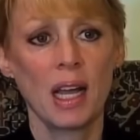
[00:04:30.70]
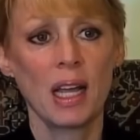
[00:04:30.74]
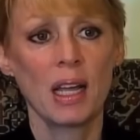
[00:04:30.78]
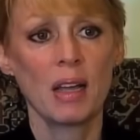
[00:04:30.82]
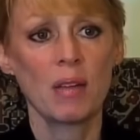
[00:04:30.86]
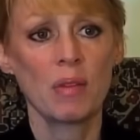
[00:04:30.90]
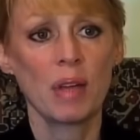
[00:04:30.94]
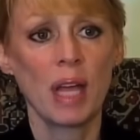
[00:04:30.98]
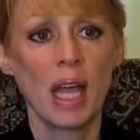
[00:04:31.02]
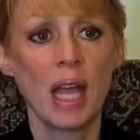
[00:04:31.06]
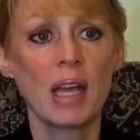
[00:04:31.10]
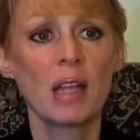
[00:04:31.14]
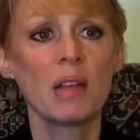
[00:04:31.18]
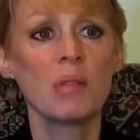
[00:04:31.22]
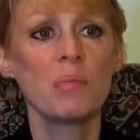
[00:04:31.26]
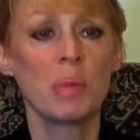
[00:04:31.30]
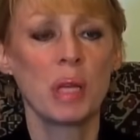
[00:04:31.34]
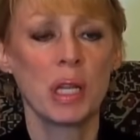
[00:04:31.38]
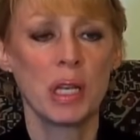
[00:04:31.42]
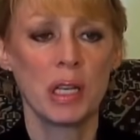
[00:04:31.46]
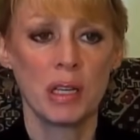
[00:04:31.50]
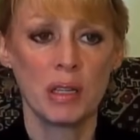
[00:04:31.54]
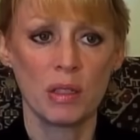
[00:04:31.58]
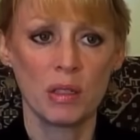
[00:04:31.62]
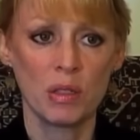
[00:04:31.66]
have had
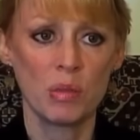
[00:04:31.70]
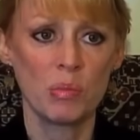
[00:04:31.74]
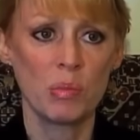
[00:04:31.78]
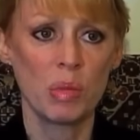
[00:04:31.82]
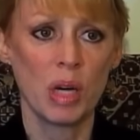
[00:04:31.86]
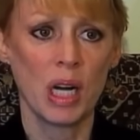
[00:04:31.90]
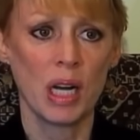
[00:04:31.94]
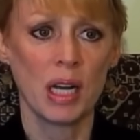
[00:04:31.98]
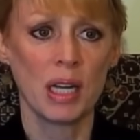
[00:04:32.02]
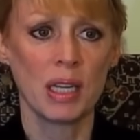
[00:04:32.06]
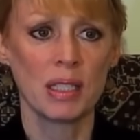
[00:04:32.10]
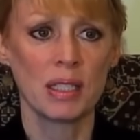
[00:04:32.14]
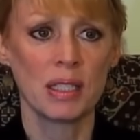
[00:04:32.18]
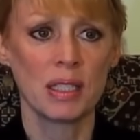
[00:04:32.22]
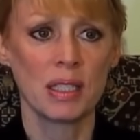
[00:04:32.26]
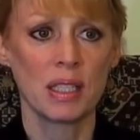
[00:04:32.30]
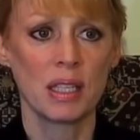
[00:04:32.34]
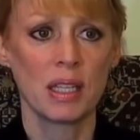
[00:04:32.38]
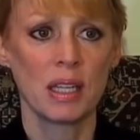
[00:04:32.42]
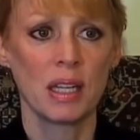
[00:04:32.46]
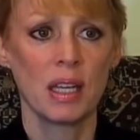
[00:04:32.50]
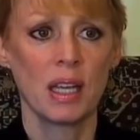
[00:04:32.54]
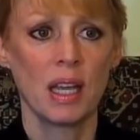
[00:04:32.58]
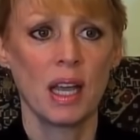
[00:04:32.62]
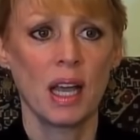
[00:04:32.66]
many goodbyes.
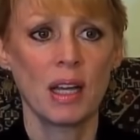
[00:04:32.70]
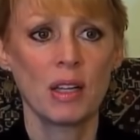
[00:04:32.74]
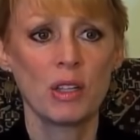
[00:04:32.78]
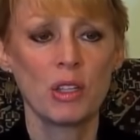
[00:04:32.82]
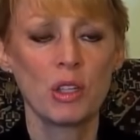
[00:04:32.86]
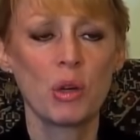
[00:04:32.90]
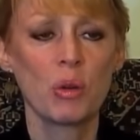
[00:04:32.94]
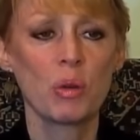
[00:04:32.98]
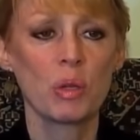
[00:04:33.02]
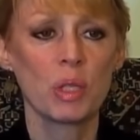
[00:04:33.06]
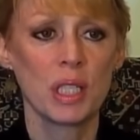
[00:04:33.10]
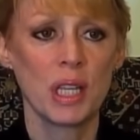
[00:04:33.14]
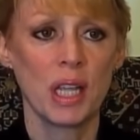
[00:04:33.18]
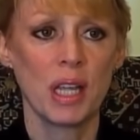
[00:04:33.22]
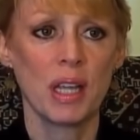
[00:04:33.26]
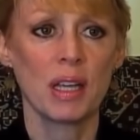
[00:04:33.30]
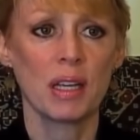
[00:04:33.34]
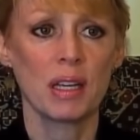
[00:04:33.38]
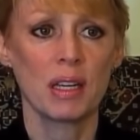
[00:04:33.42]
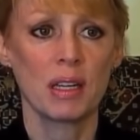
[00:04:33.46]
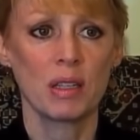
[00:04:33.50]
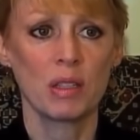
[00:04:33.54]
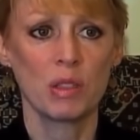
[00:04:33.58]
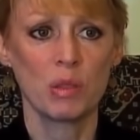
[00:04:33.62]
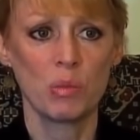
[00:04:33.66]
I don't
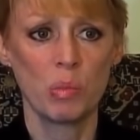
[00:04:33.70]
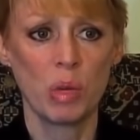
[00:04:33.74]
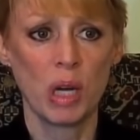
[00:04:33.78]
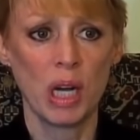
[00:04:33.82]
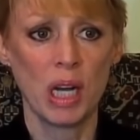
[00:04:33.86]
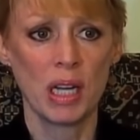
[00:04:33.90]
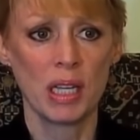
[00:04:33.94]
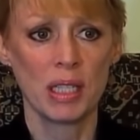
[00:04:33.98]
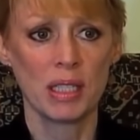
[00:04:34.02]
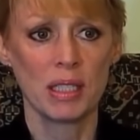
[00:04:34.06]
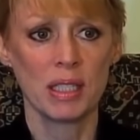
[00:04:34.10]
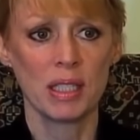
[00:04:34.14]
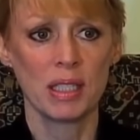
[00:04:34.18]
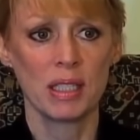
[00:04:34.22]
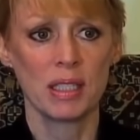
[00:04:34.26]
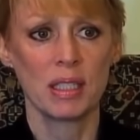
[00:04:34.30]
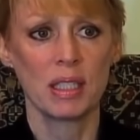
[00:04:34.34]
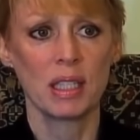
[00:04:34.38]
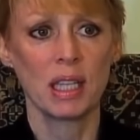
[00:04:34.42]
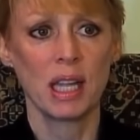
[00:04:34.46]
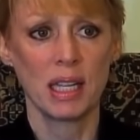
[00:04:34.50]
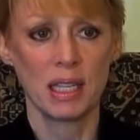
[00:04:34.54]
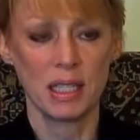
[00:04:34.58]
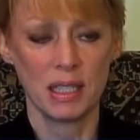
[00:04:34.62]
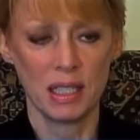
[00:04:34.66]
take goodbyes
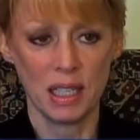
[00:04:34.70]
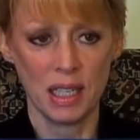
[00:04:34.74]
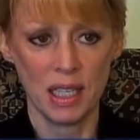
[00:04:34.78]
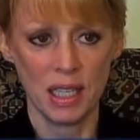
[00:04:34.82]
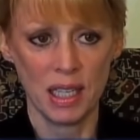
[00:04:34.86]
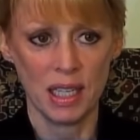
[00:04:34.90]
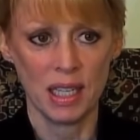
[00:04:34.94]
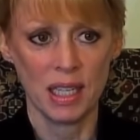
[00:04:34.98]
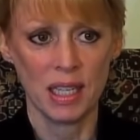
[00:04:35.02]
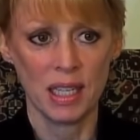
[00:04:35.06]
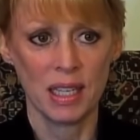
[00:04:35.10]
lightly.